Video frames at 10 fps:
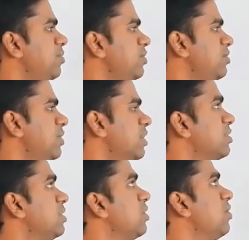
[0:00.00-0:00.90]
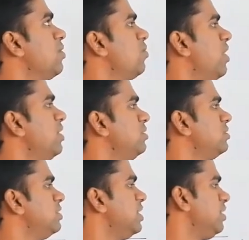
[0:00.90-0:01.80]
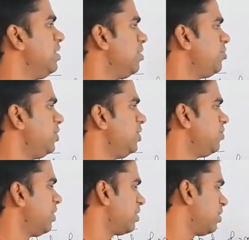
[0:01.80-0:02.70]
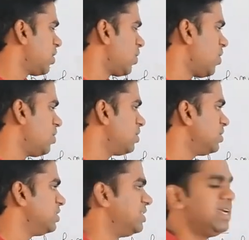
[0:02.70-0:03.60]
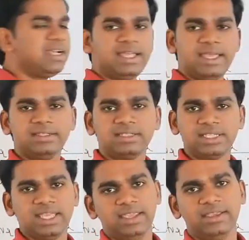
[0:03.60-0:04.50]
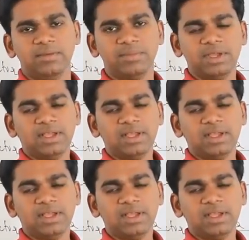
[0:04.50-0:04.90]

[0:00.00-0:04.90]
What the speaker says: unit vector along y is j cap, unit vector along z is k cap.